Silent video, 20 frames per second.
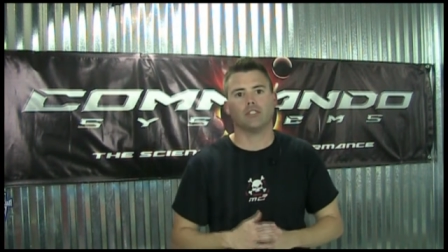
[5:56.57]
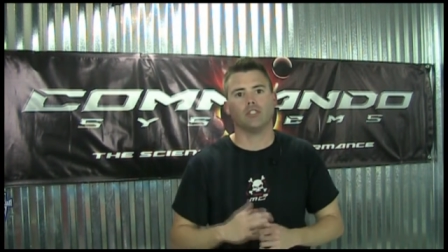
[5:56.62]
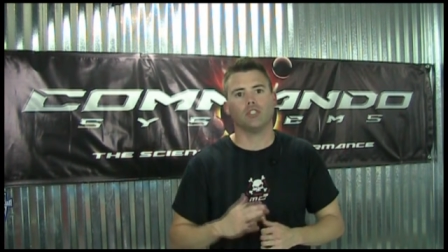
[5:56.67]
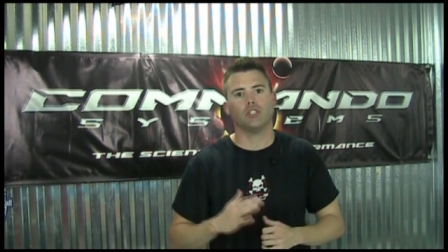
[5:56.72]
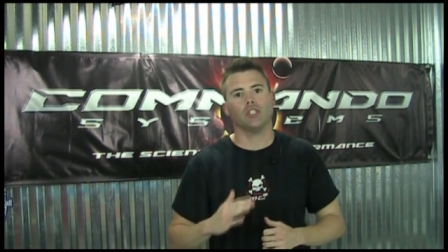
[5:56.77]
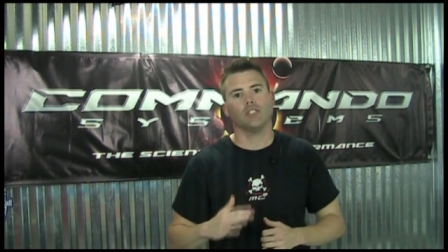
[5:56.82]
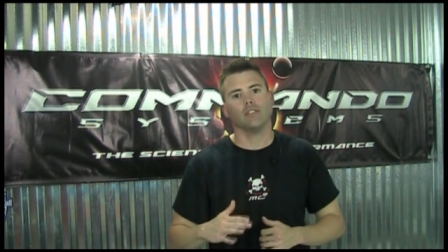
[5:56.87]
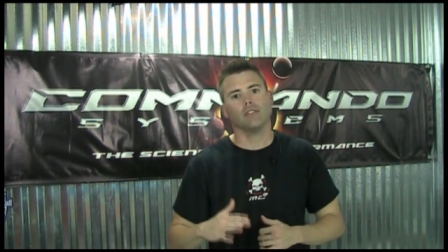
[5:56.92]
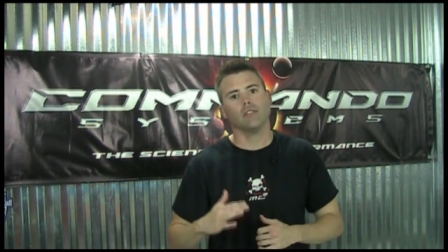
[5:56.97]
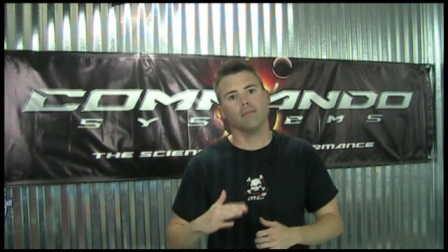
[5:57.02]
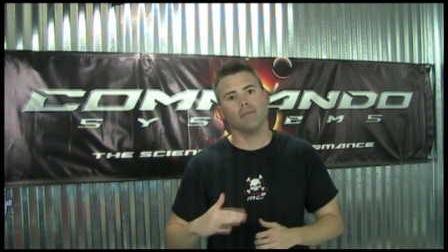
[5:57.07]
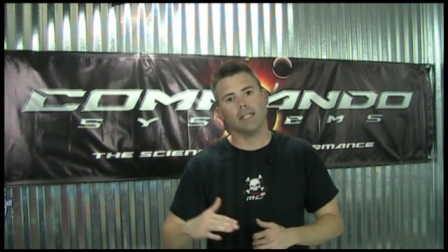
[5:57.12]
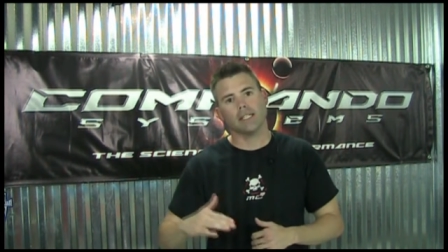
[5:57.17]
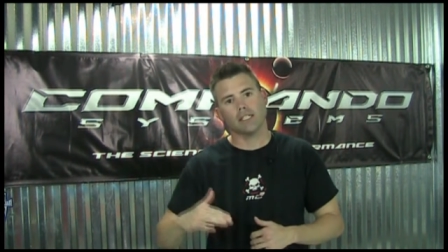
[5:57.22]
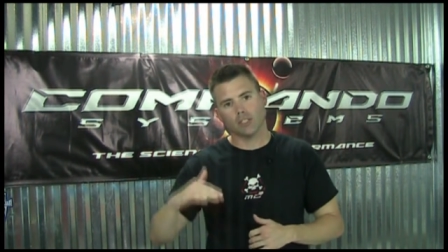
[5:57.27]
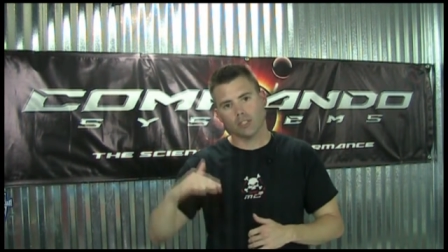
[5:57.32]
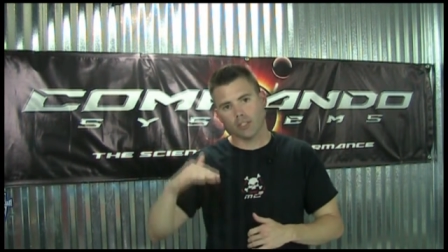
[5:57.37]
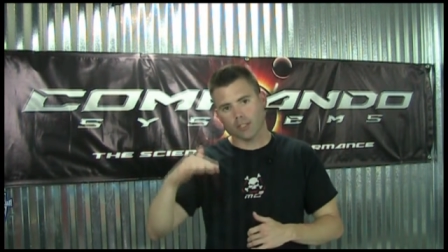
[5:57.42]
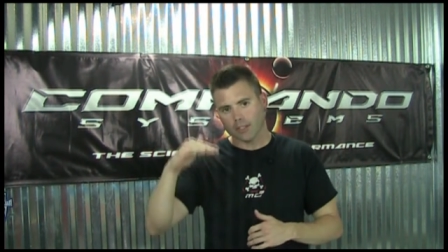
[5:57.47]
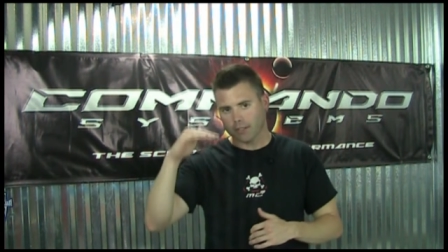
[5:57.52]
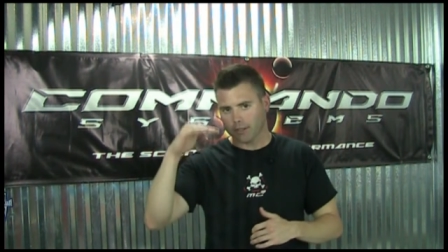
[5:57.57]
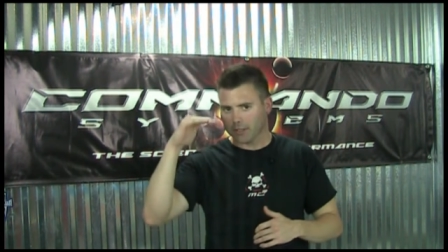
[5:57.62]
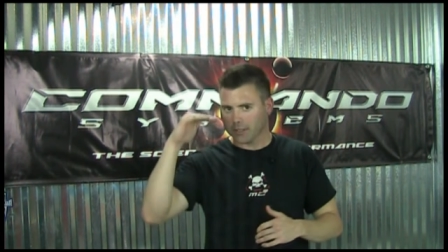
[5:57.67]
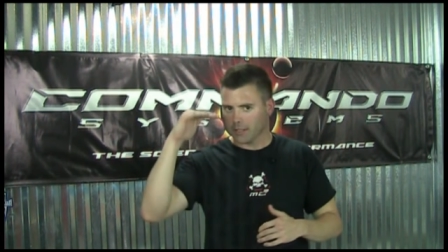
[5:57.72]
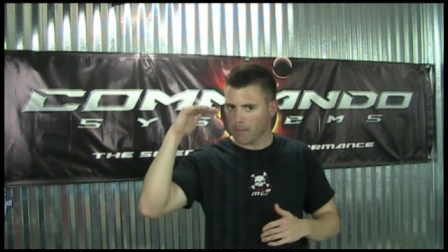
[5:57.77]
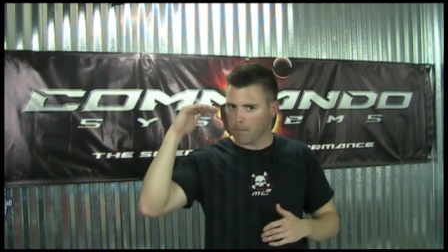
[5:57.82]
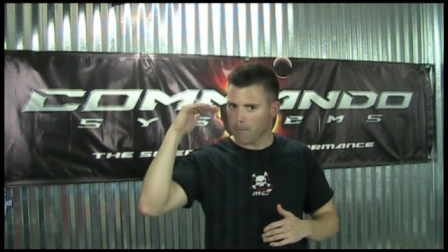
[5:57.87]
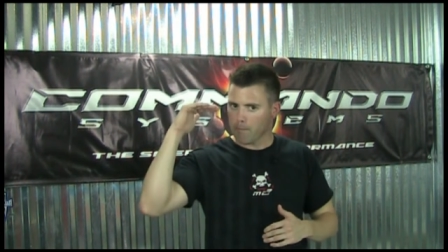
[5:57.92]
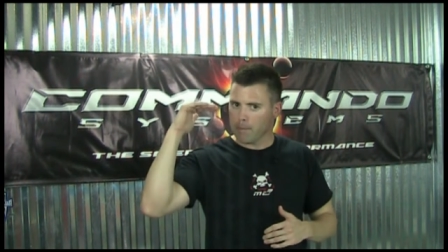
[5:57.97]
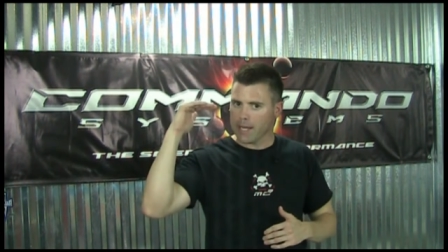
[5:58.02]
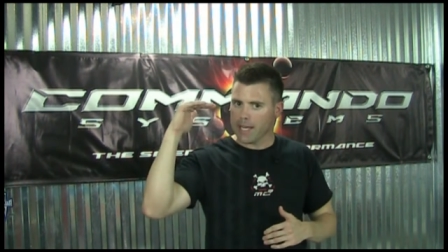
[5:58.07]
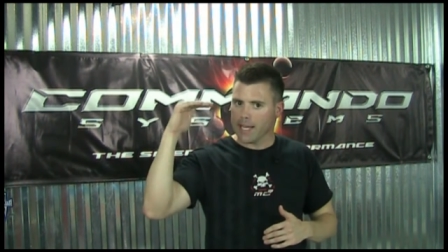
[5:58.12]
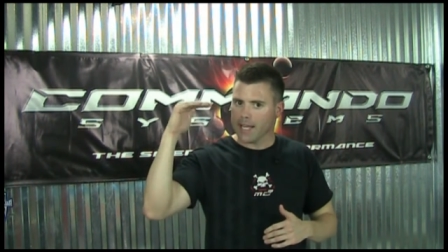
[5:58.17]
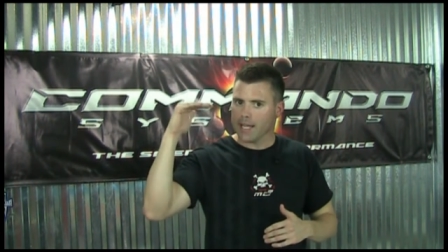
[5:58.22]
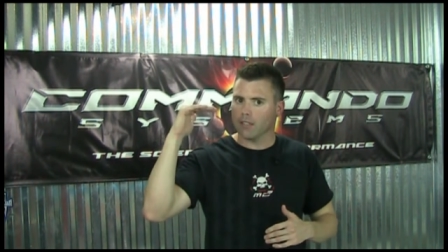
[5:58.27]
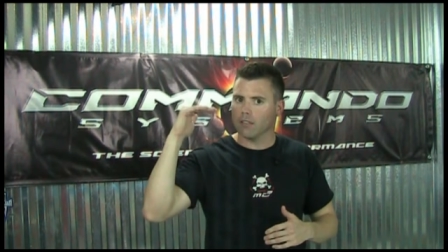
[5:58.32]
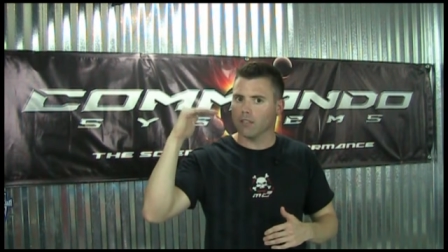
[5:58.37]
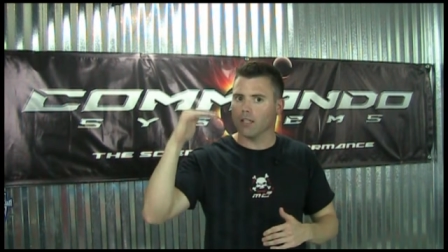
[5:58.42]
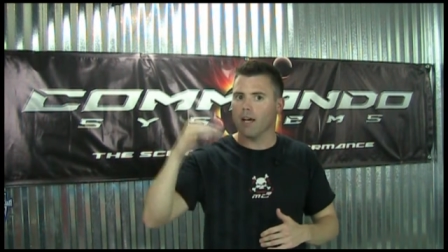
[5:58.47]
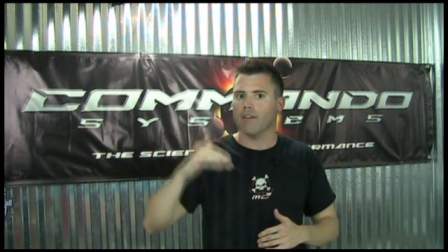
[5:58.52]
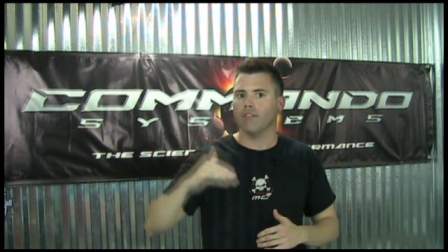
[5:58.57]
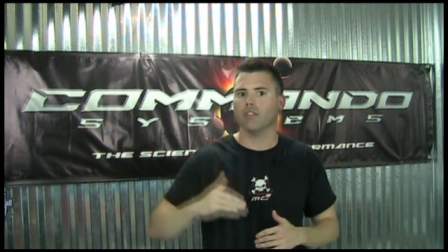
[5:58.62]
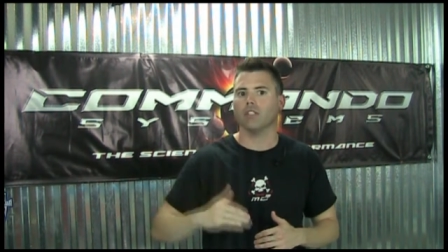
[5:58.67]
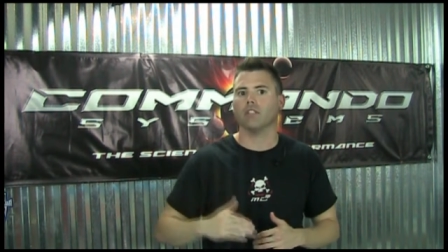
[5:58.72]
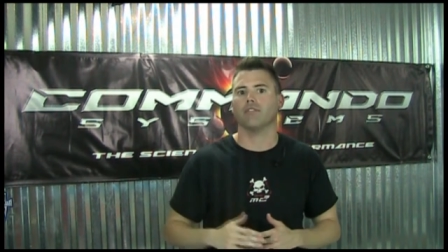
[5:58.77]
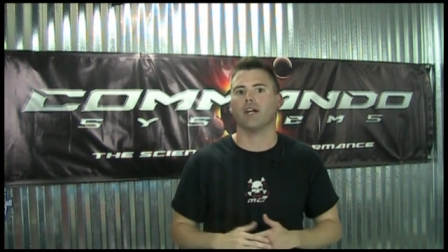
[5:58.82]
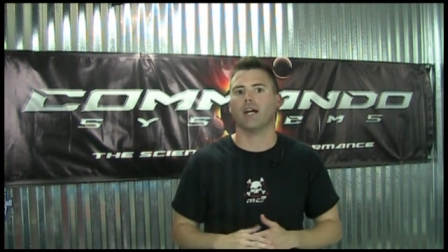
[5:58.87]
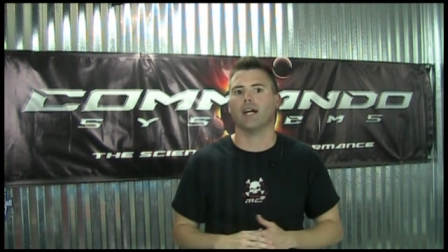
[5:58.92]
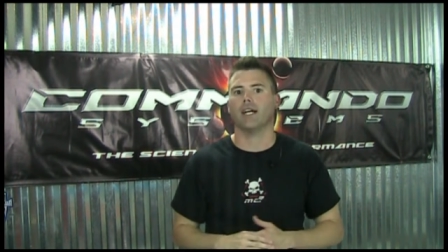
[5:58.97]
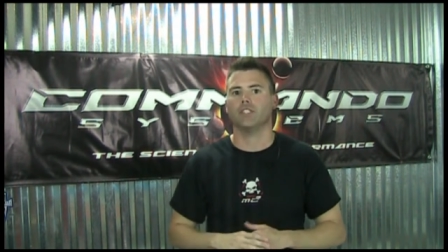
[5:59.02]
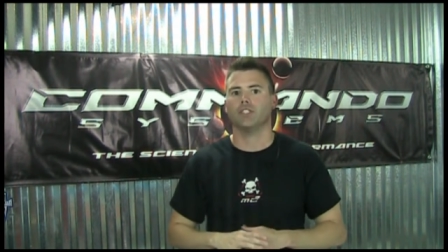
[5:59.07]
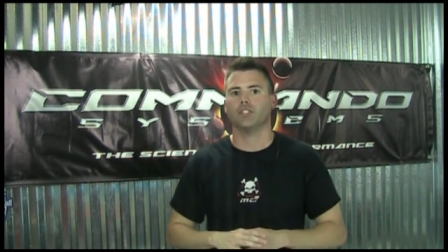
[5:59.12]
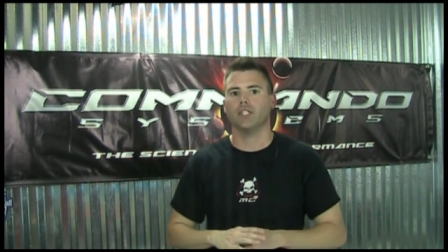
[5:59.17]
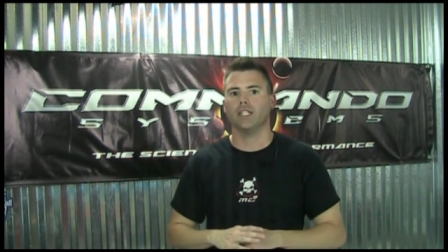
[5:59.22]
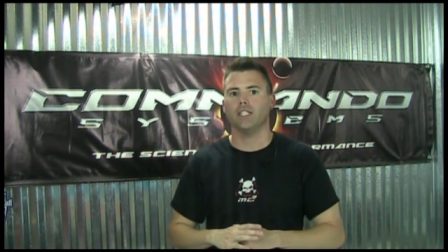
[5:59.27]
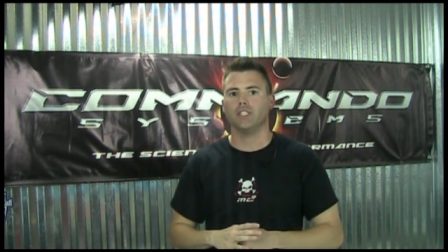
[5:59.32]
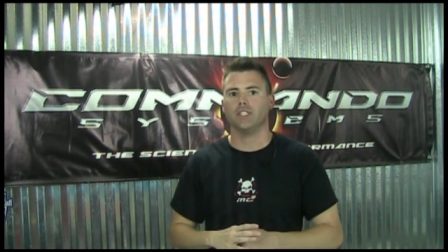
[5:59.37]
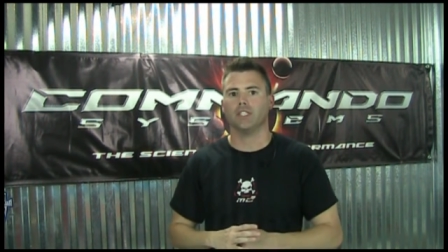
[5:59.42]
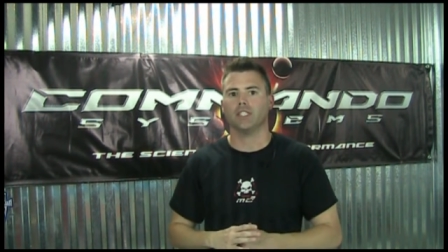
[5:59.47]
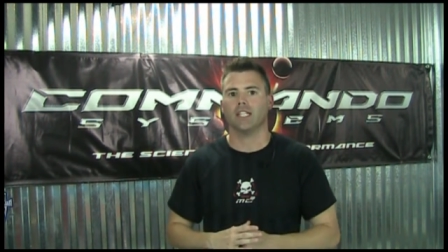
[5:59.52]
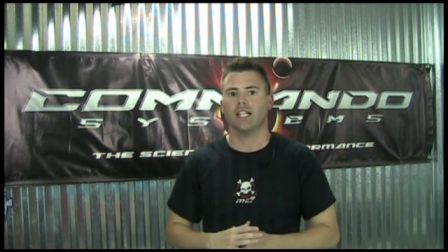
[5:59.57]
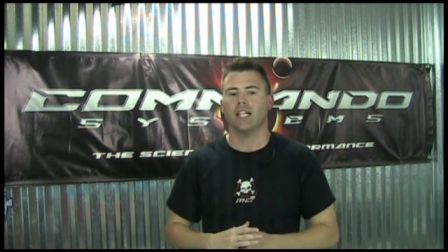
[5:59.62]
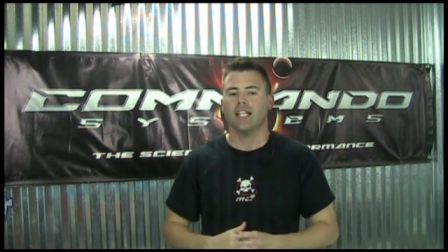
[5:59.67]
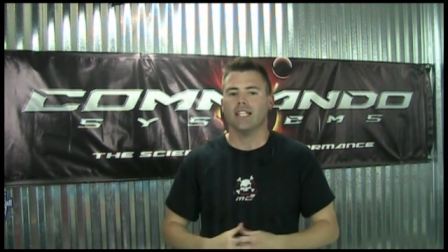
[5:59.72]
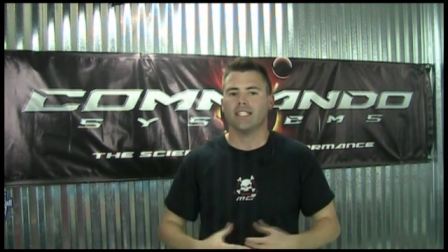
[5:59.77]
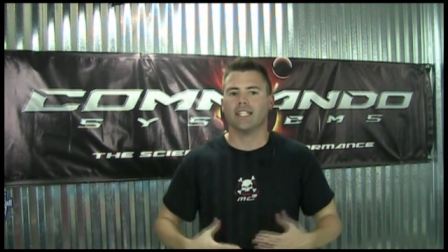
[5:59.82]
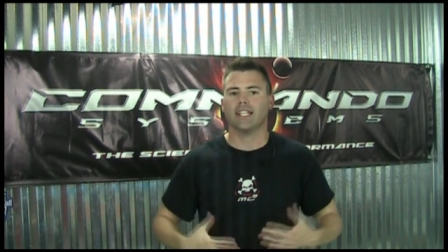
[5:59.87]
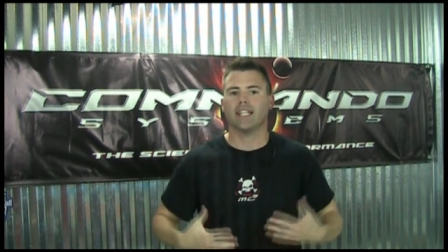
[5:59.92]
just to make sure they're at the peak level of hydration to